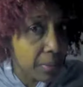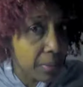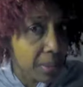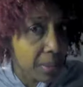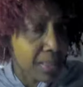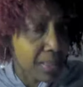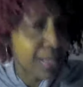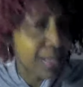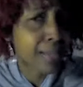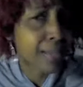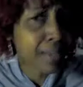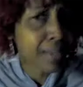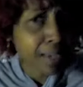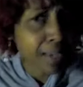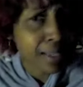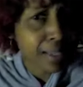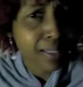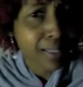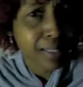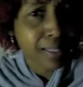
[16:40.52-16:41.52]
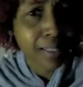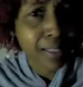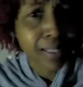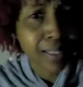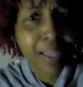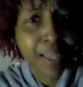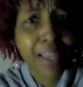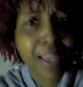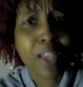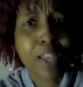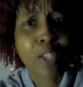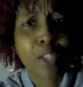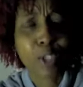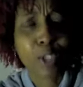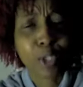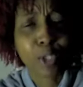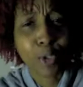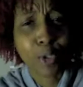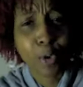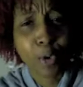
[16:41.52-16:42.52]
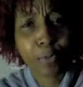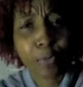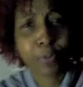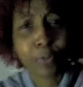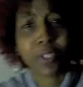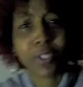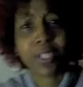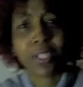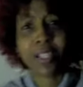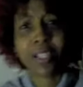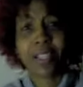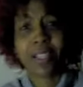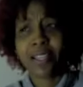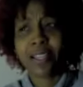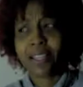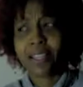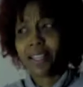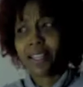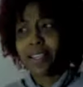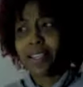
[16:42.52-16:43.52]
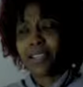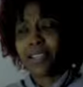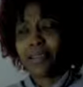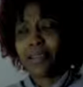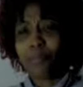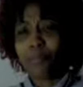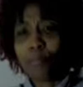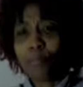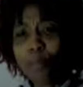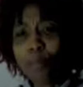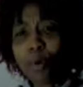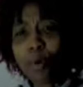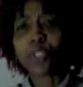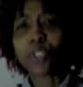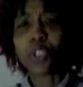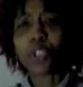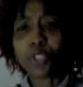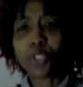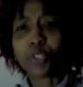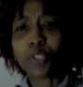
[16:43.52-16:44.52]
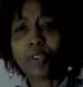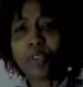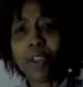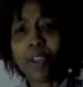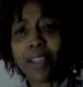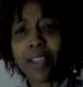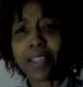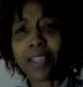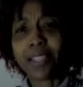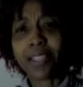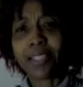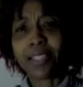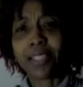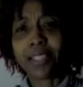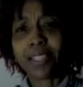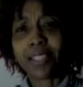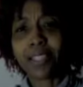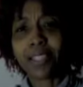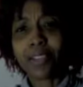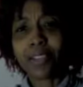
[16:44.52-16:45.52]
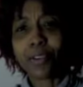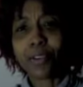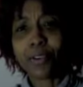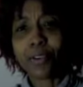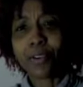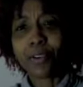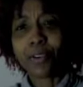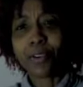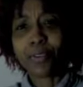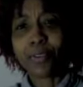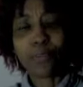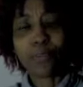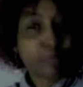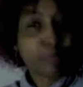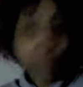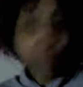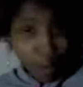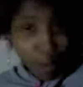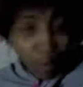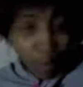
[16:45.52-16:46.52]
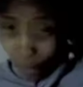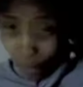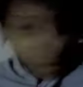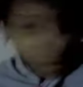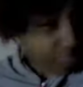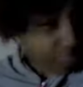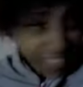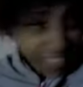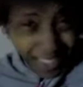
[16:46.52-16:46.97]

it's a nice, soft, moisturized fro. Look at